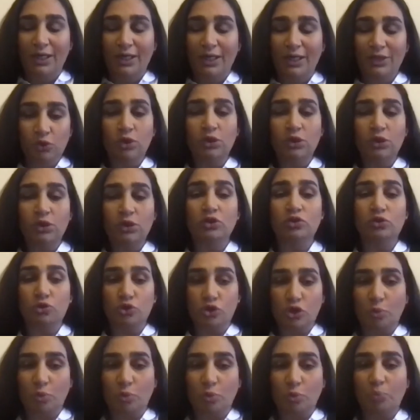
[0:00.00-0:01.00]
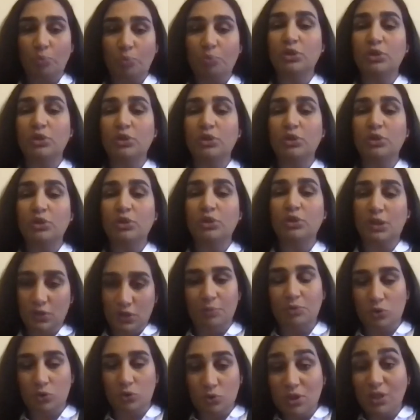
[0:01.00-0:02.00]
in order to support
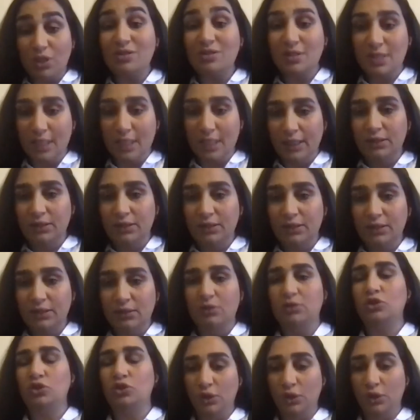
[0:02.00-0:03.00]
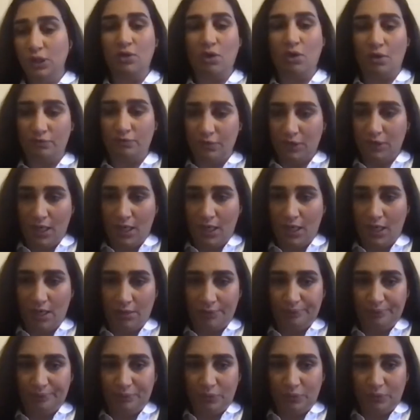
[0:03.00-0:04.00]
our startups to sustain during the
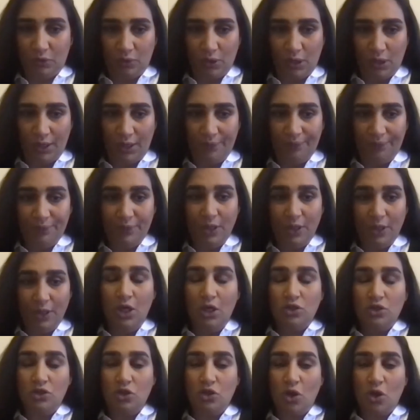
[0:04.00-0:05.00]
COVID era. Okay.